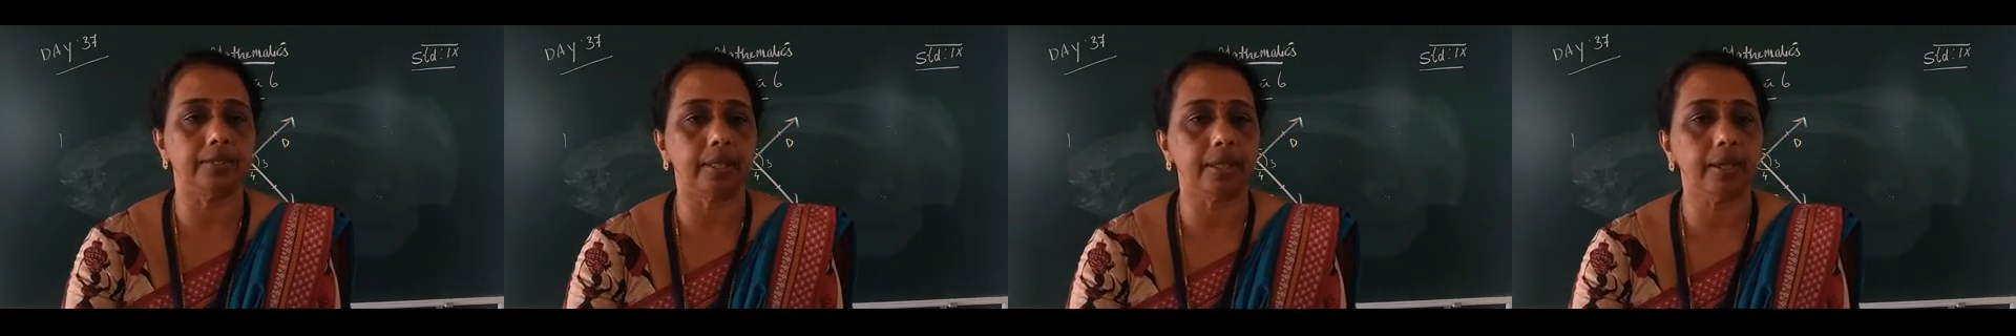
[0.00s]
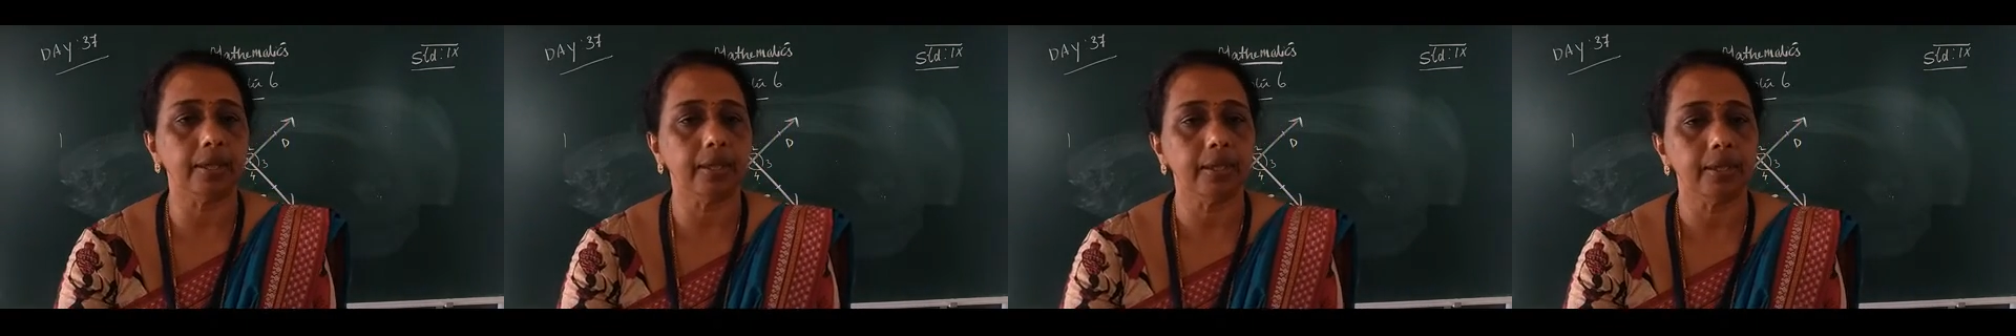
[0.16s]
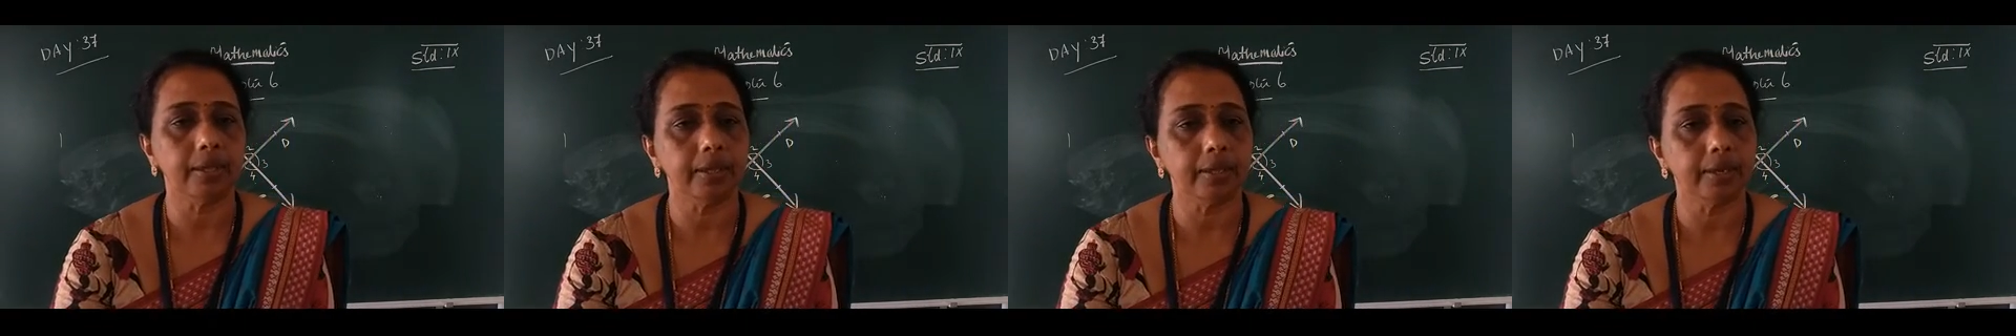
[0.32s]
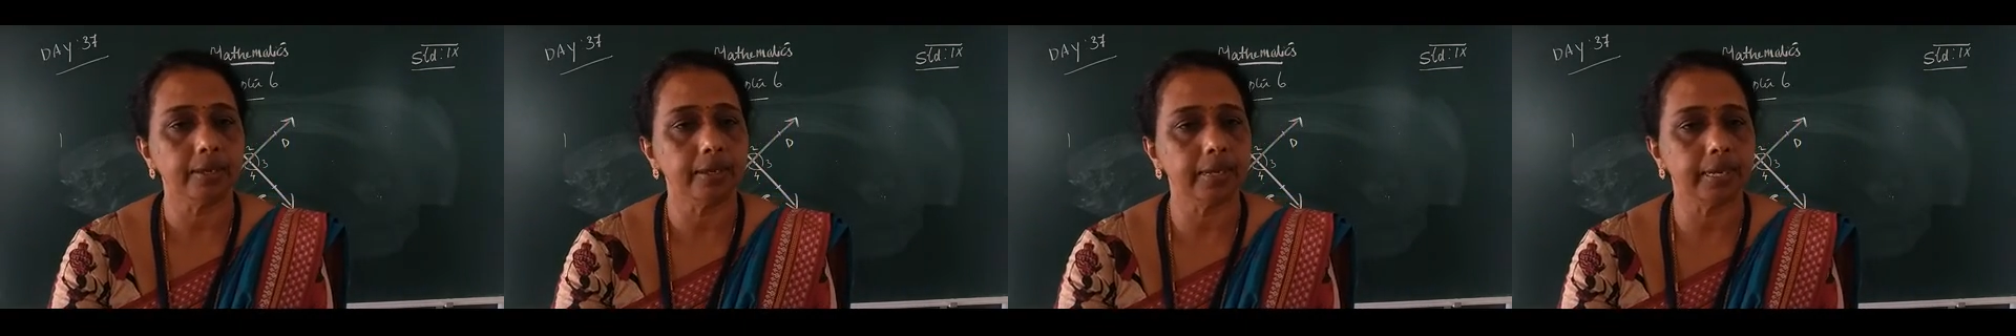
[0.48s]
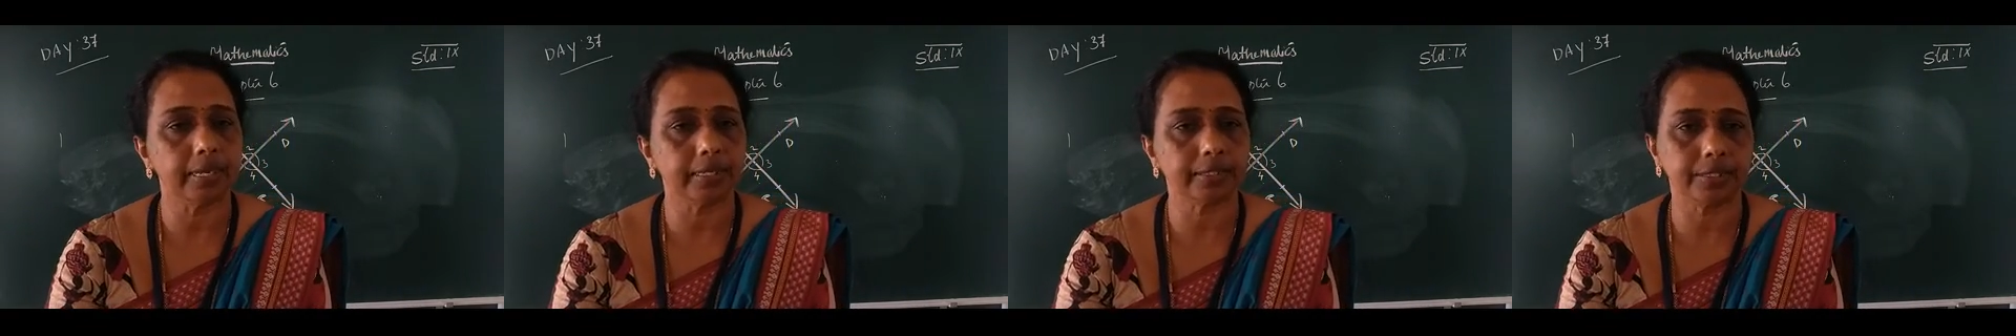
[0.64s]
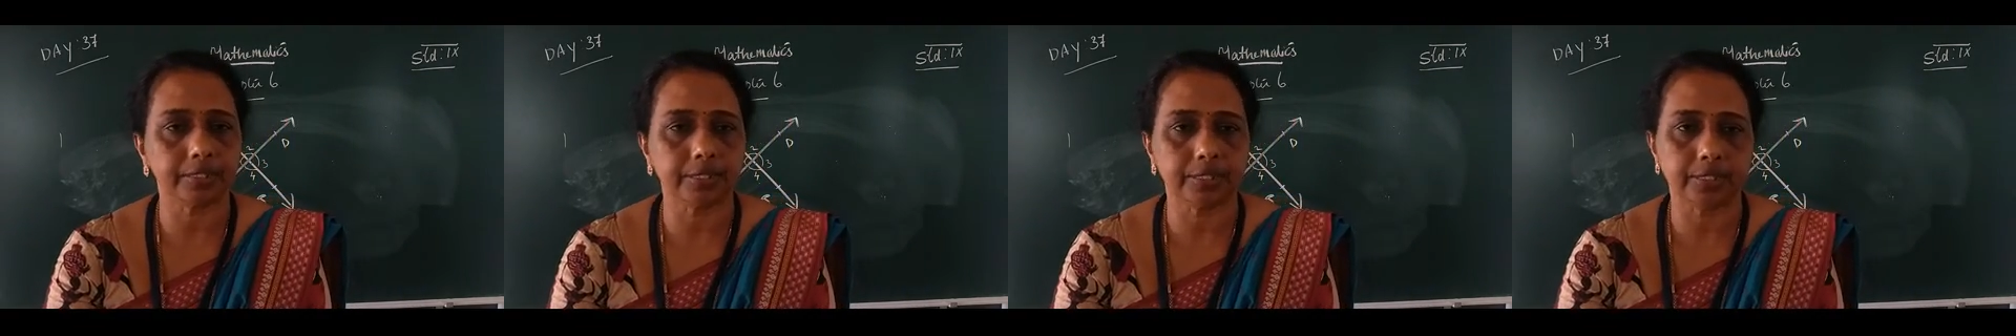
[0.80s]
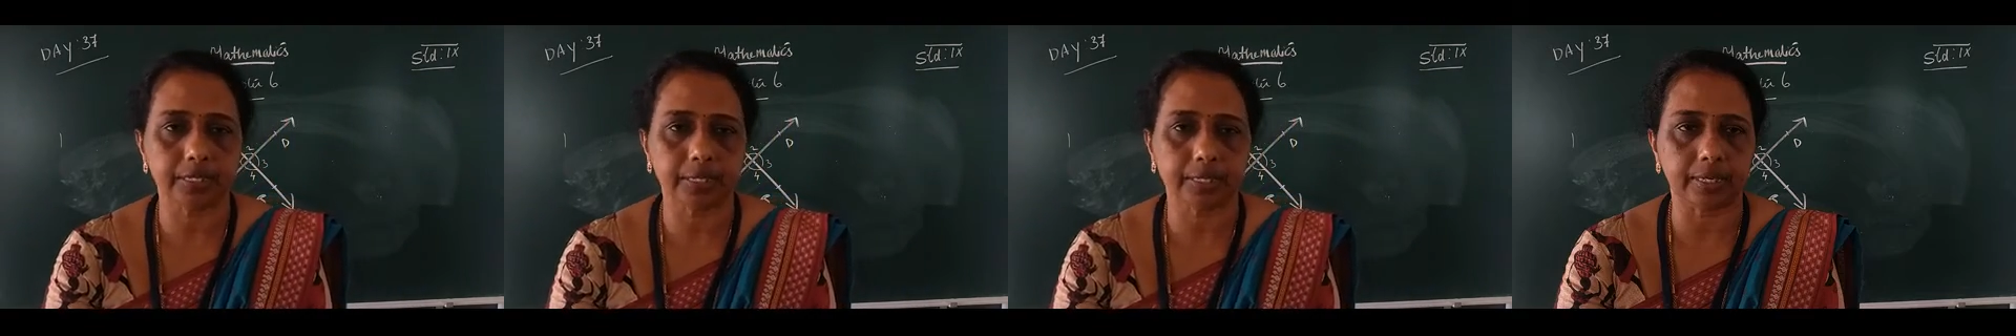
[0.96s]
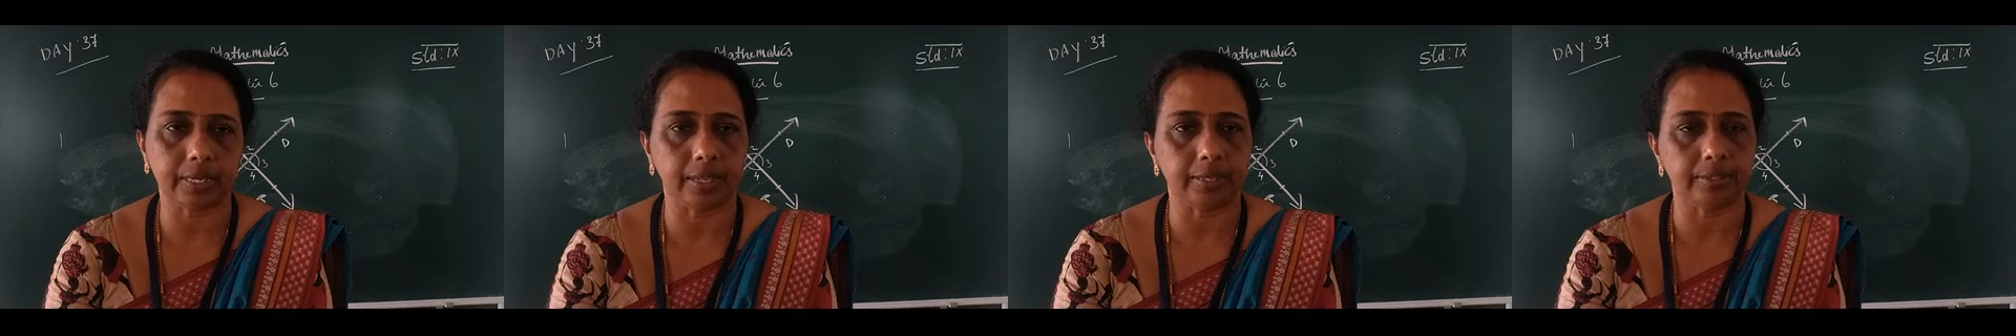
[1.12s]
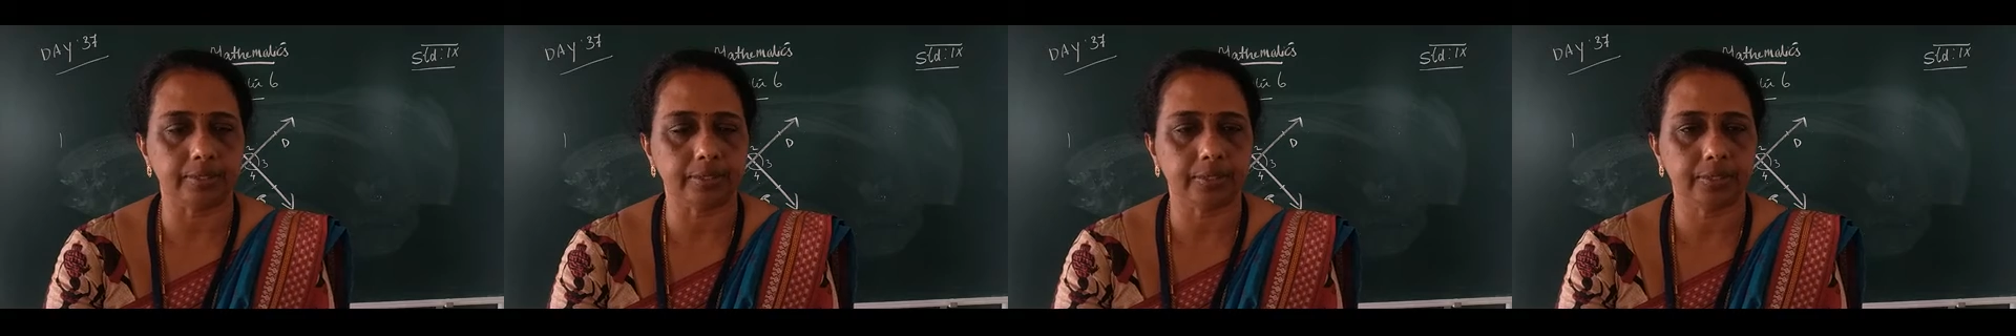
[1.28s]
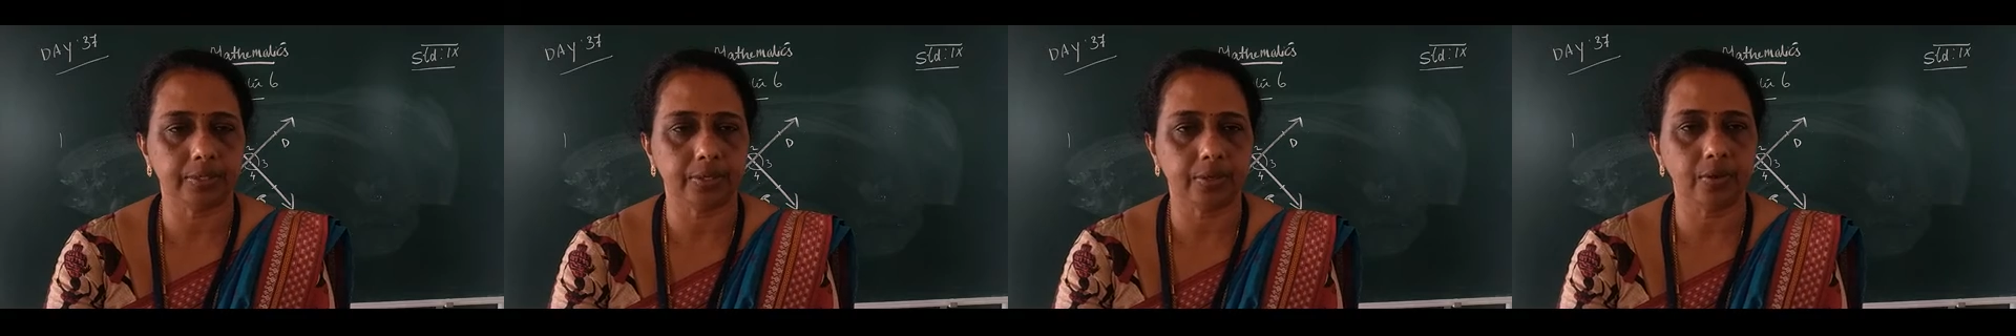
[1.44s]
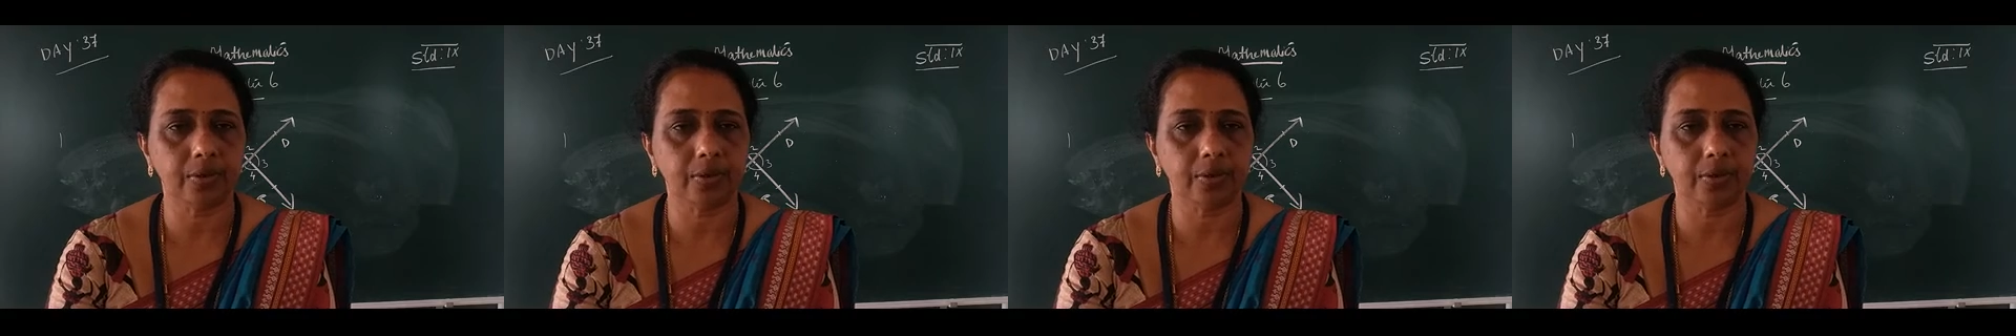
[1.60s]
the next class.